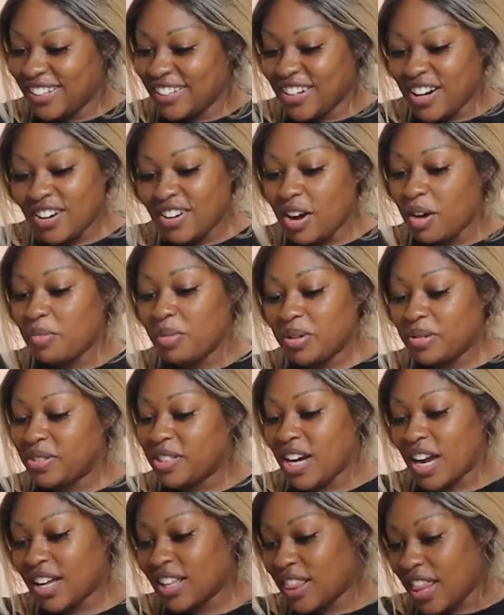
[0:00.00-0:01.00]
You don't know boom
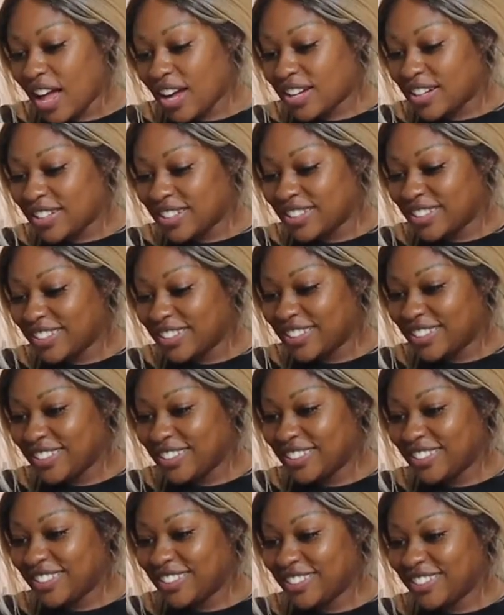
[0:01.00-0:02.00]
shakalaka? I
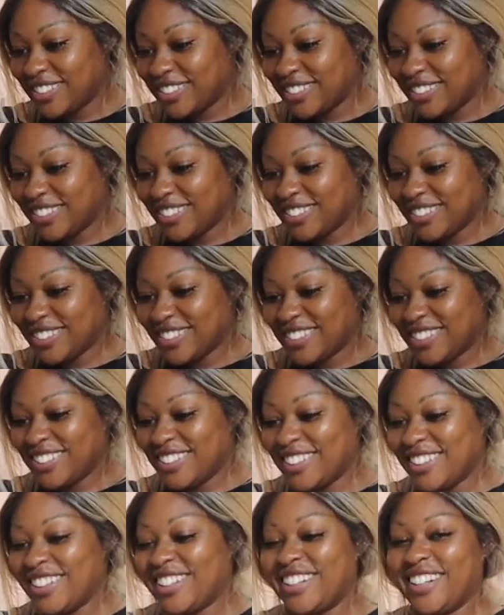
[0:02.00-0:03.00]
like
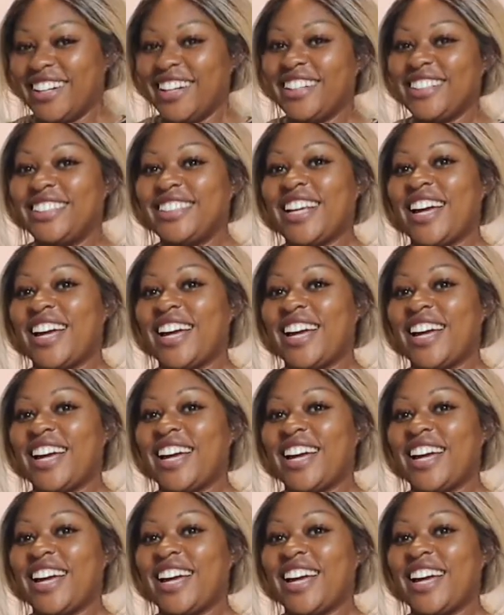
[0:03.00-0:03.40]
that word.